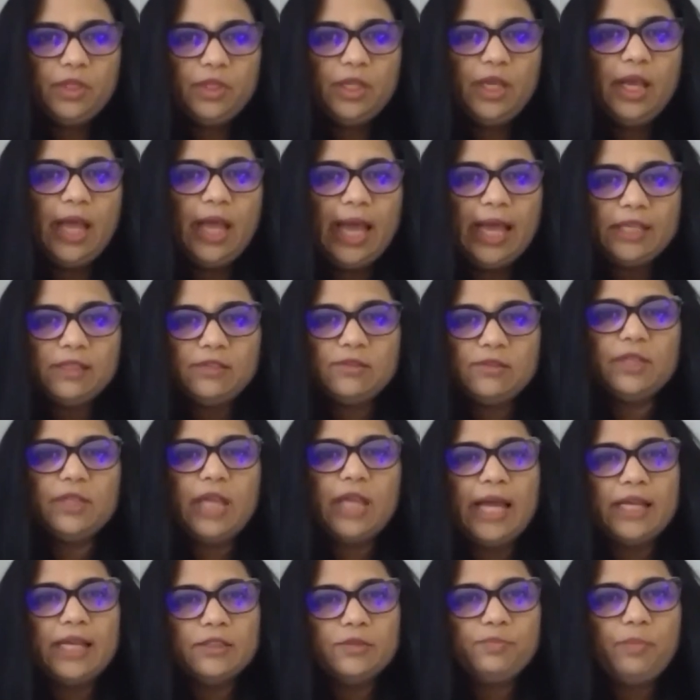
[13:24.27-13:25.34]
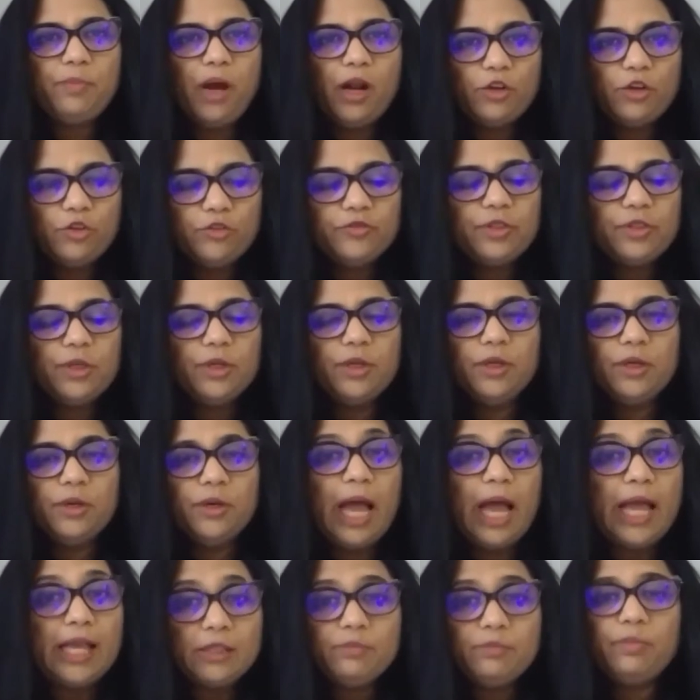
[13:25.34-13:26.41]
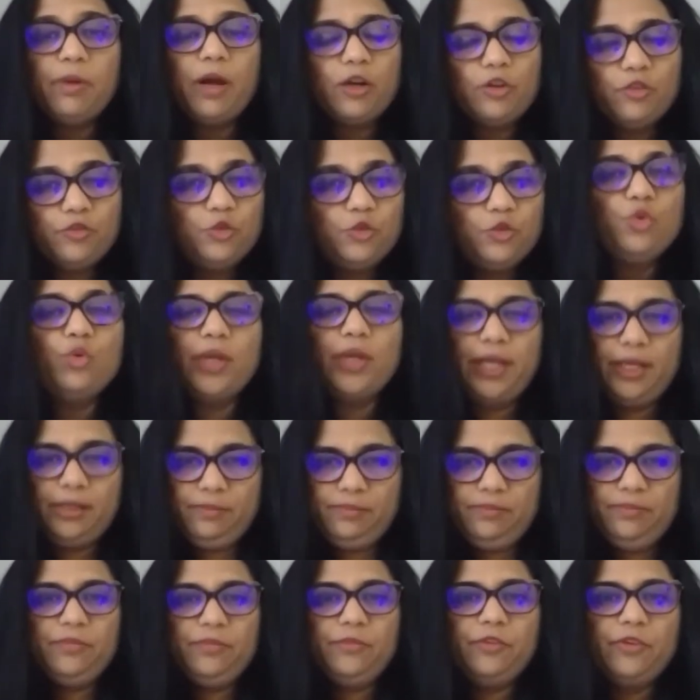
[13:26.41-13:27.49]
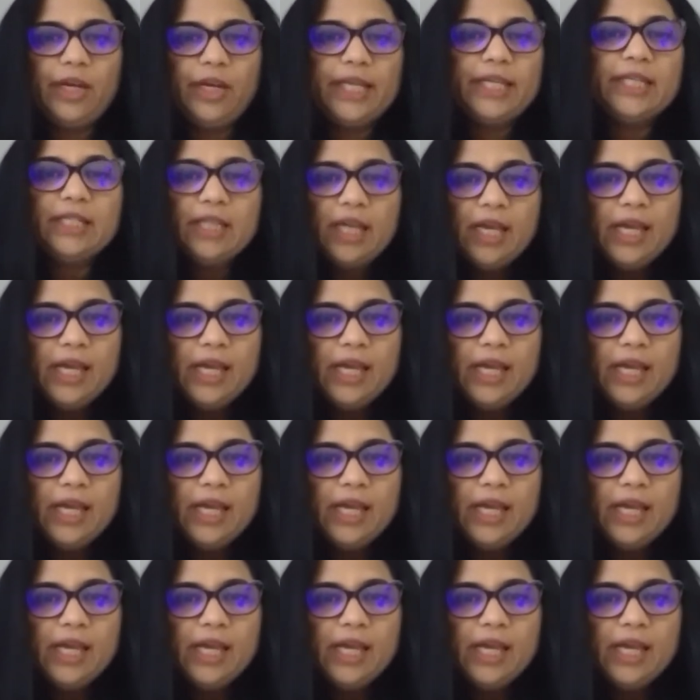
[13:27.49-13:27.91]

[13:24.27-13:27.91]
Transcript: as part of doing, right?